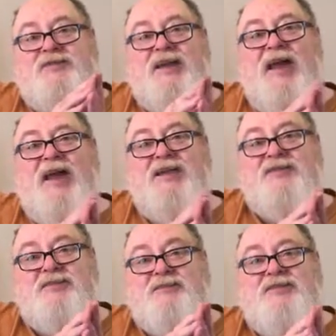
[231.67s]

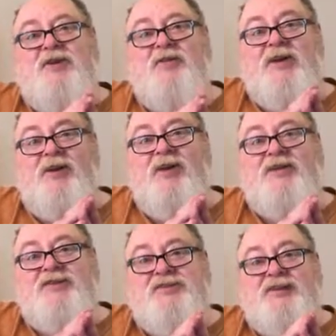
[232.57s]
jazz that was going
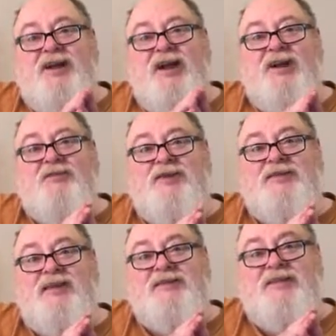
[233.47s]
on in Chicago
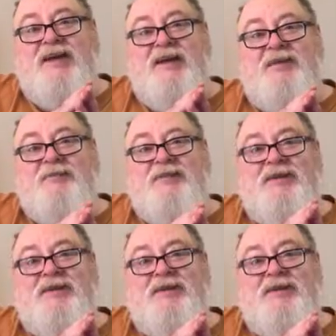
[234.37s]
at that time.